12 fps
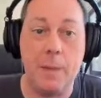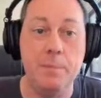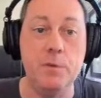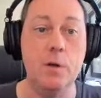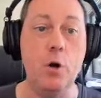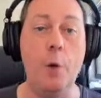
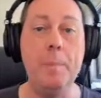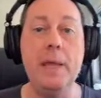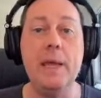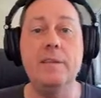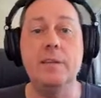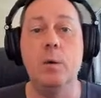So a
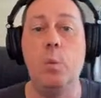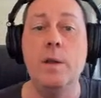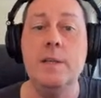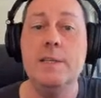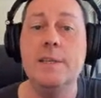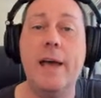copy is a
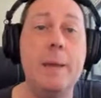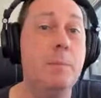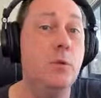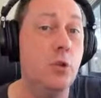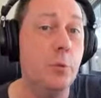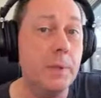
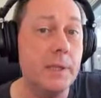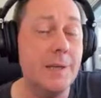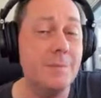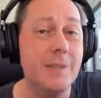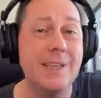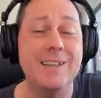one-time
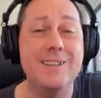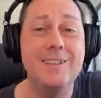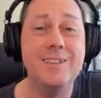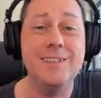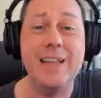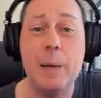duplicate, like a
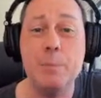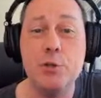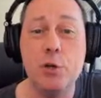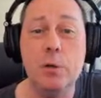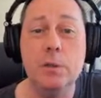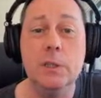
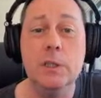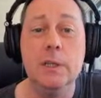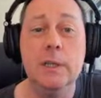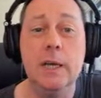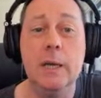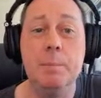snapshot
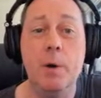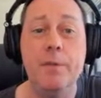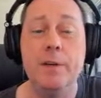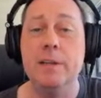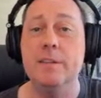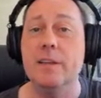of
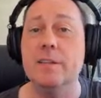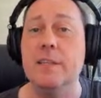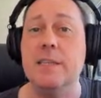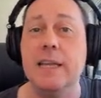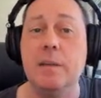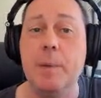an
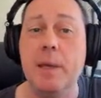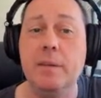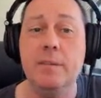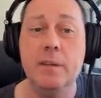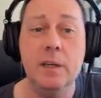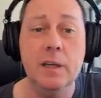existing
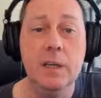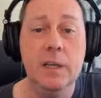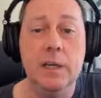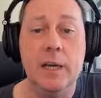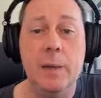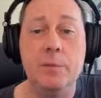database.
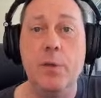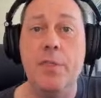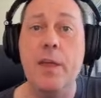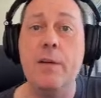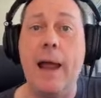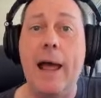And so
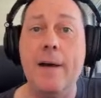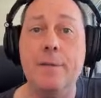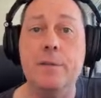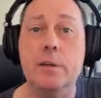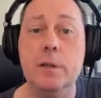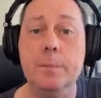
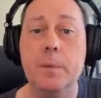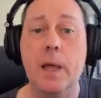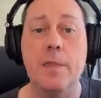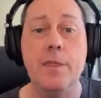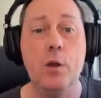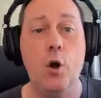thereafter,
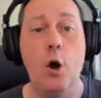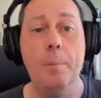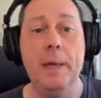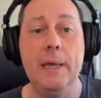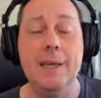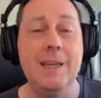the
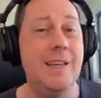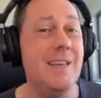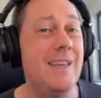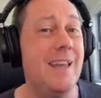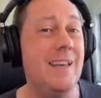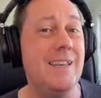copy can
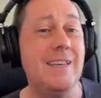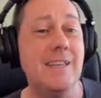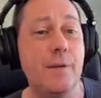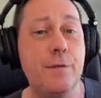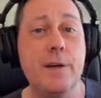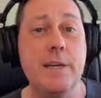contain
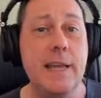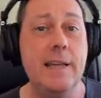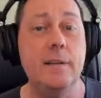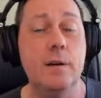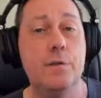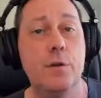different
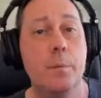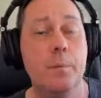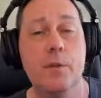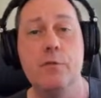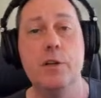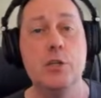data from
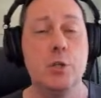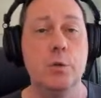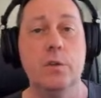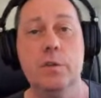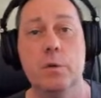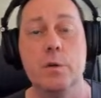the
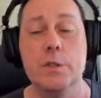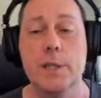original source.